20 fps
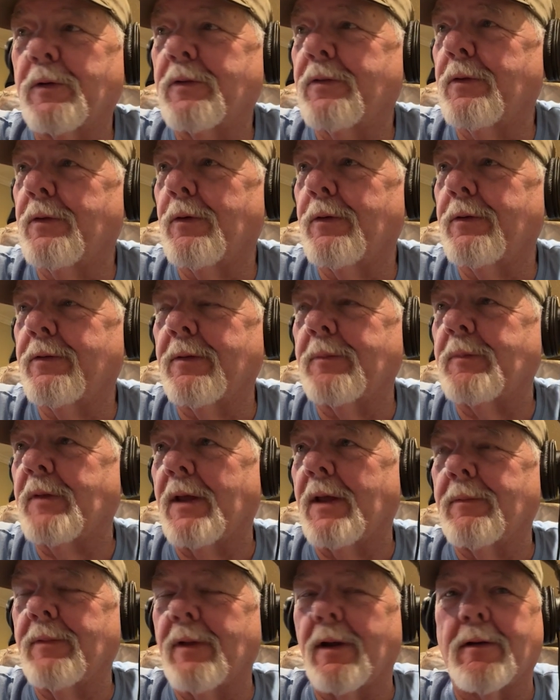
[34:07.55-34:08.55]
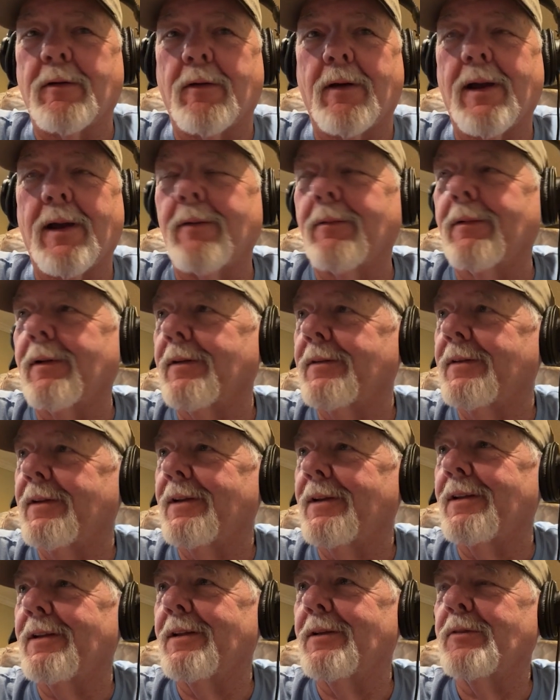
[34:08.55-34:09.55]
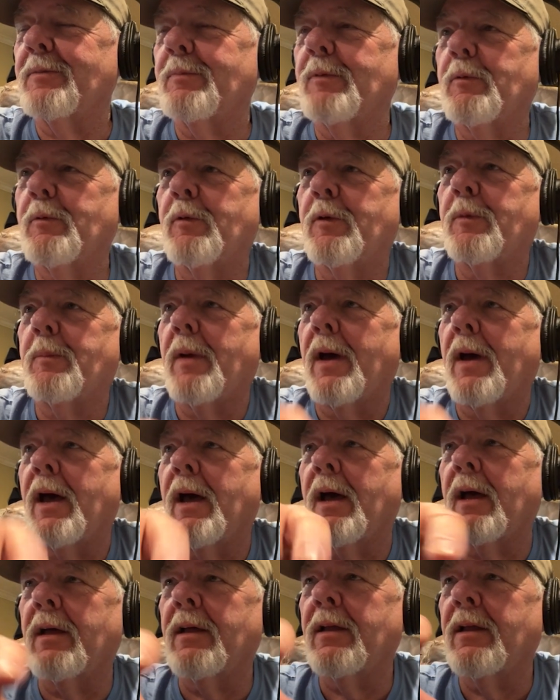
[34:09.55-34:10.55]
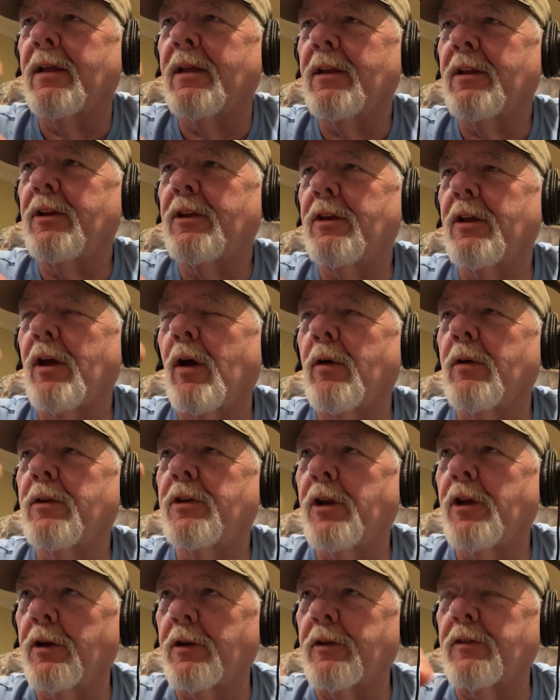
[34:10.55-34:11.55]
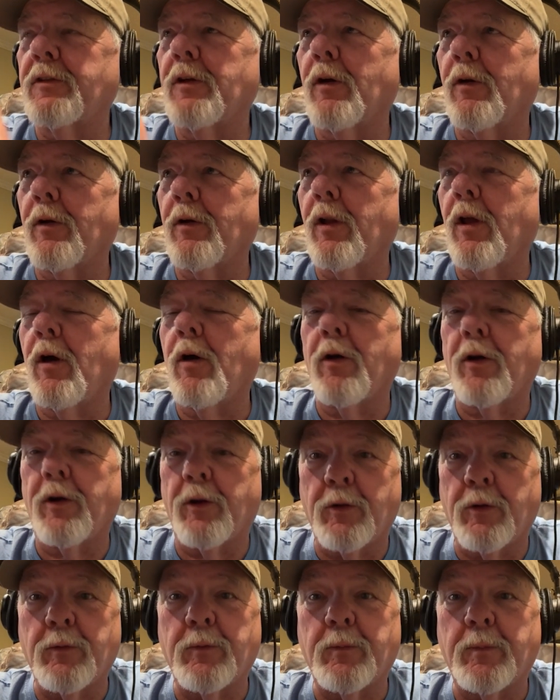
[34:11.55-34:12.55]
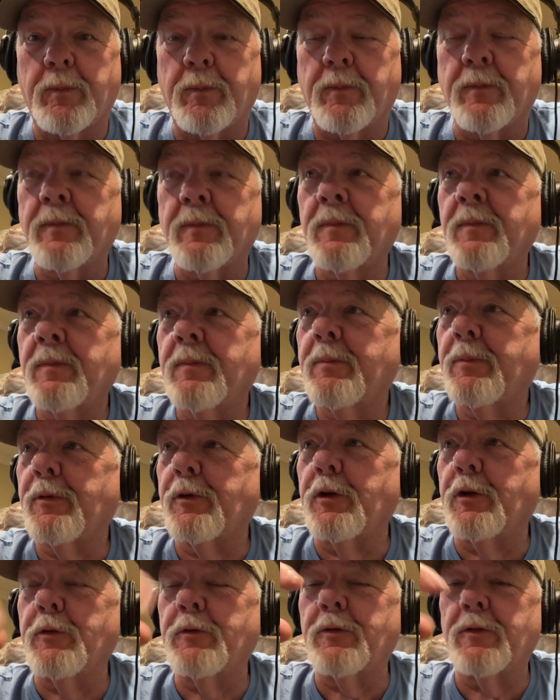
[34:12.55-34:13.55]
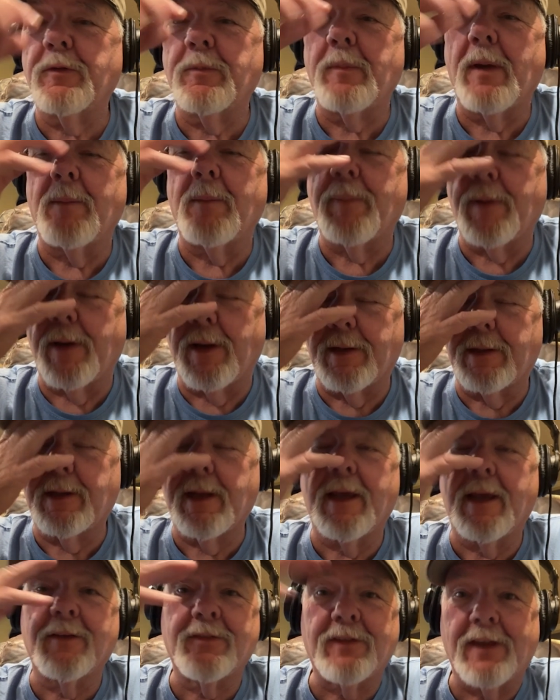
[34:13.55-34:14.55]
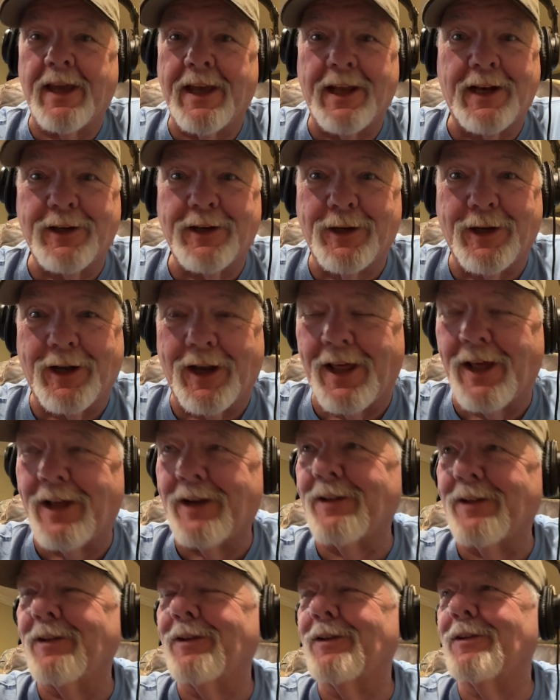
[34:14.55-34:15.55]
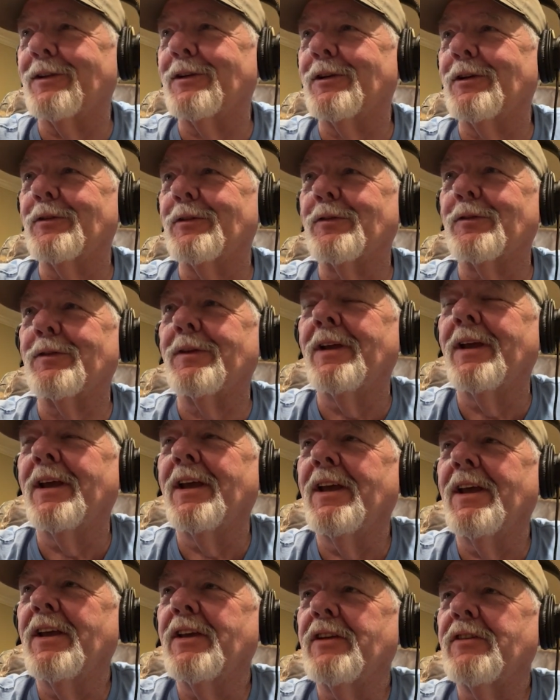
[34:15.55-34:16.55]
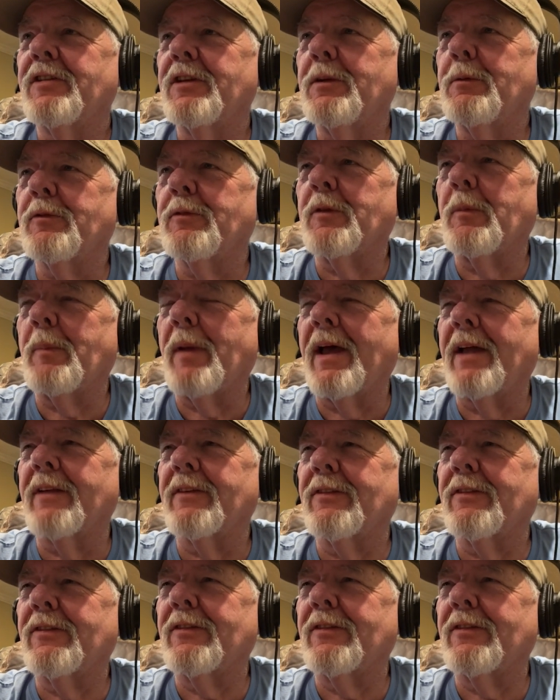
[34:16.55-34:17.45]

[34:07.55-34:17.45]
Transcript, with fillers: story. Sometimes I cry when I tell you this, but when my youngest daughter, Lauren, who produces my podcast, edited a lot of The Hunting the Country, she was about